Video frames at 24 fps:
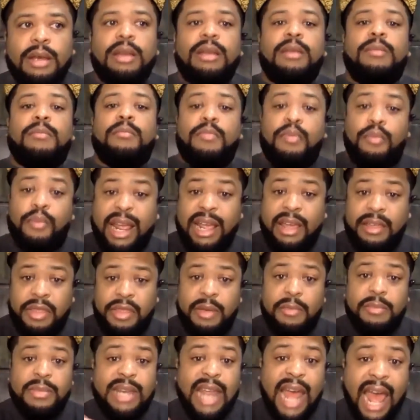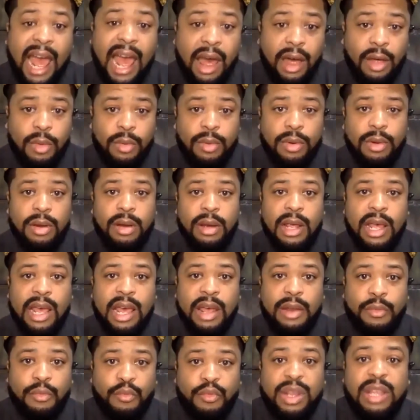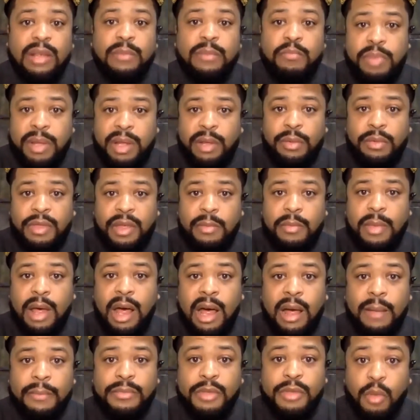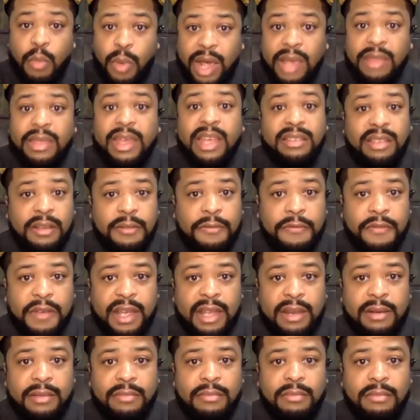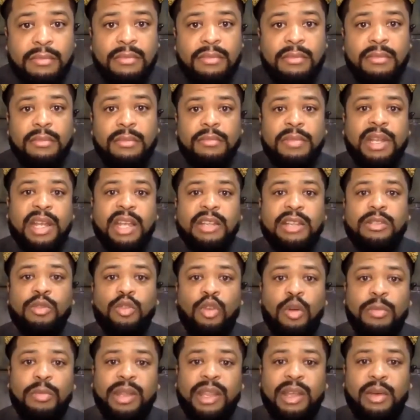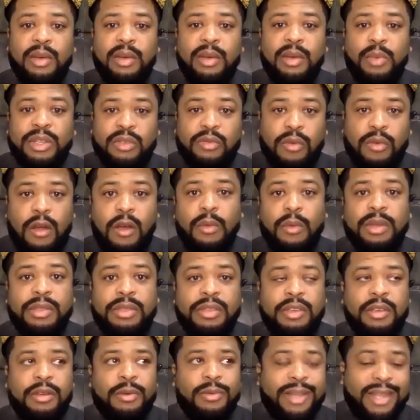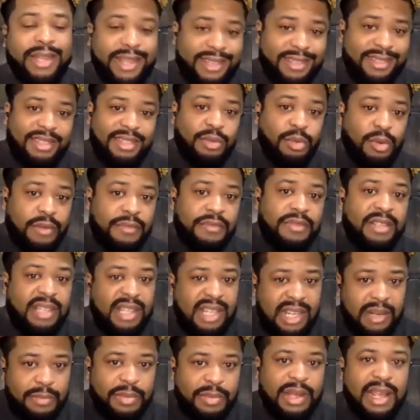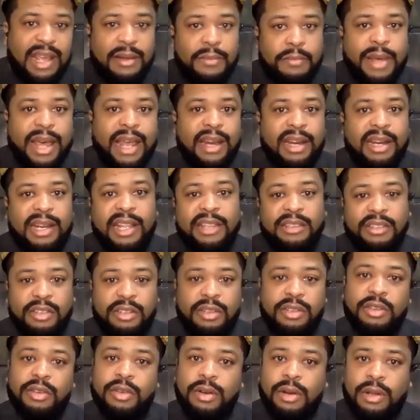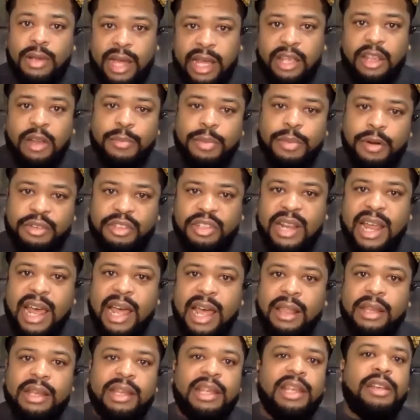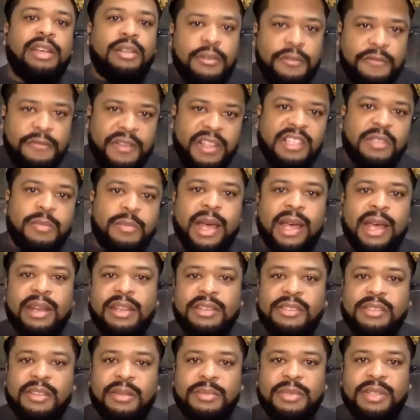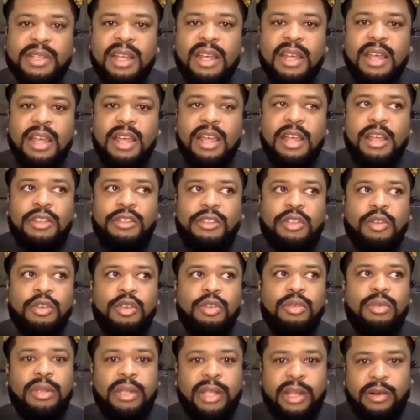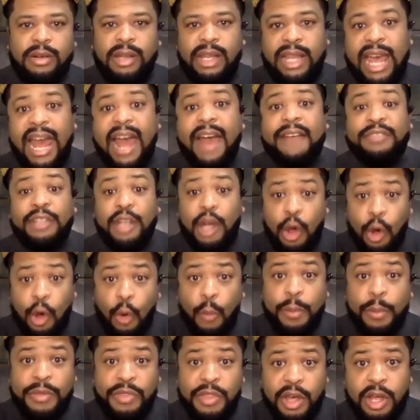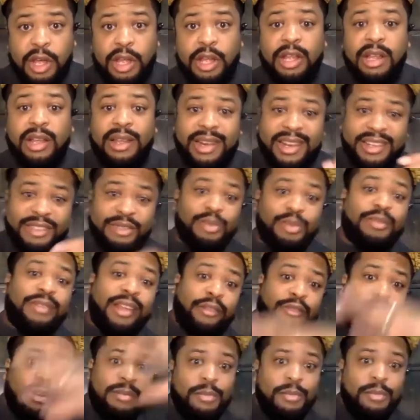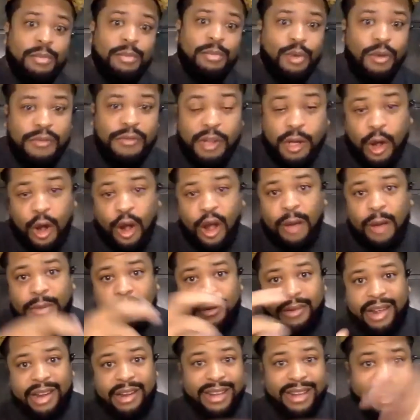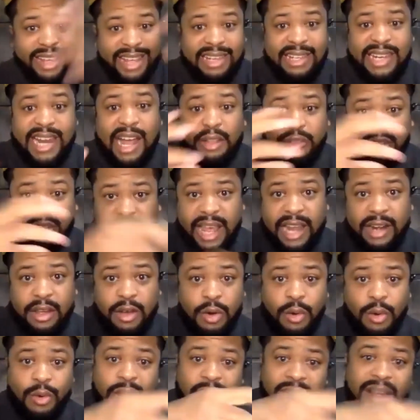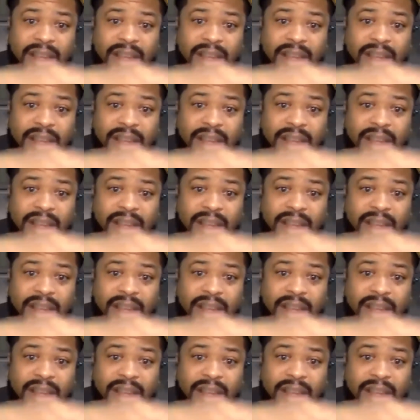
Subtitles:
break them down and rebuild them up the way they see fit, because normally what's wrong with you is sort of deep embedded into your like your personality, your defense mechanisms. So you literally have to open the hood and sort of like remove the carburetor and get down to that core,